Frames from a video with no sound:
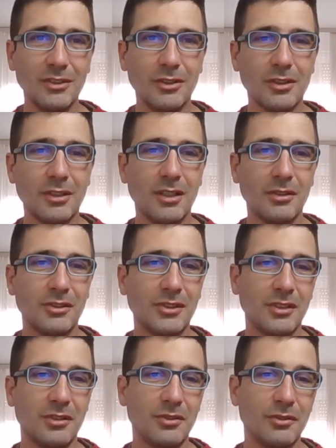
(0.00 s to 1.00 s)
knock out
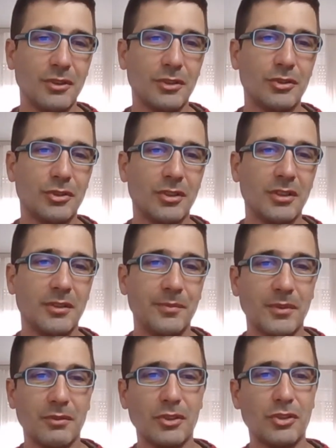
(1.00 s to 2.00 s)
Seung Choi,
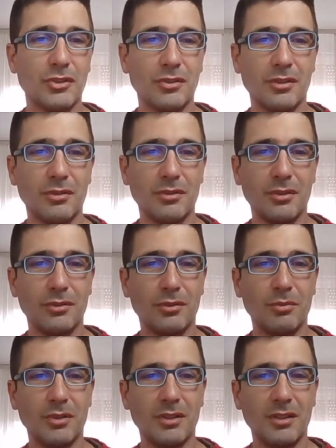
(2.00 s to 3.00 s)
which is not going
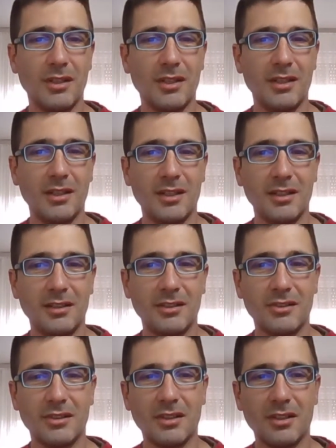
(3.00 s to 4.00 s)
to be an
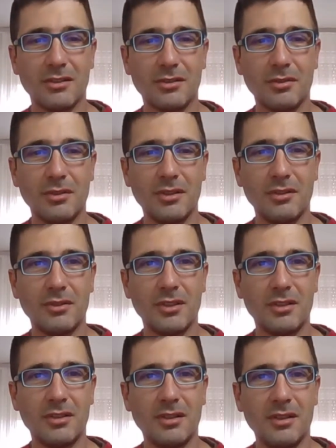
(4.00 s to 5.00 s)
easy task to deal
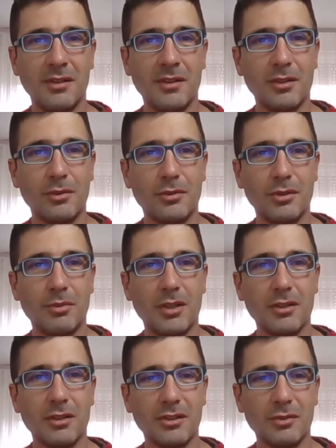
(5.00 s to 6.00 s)
with.
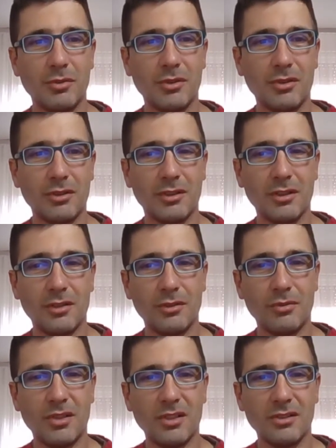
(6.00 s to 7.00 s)
Culibao has been knocked
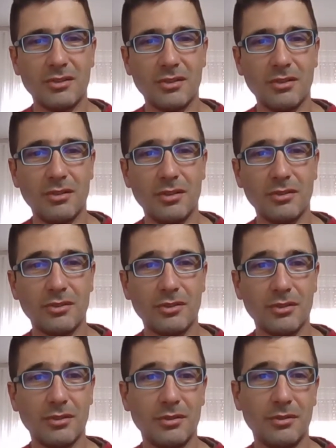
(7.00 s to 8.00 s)
out once.
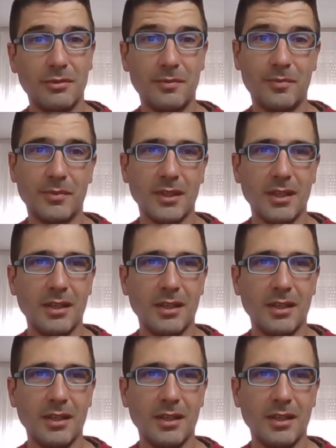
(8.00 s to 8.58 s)
Also,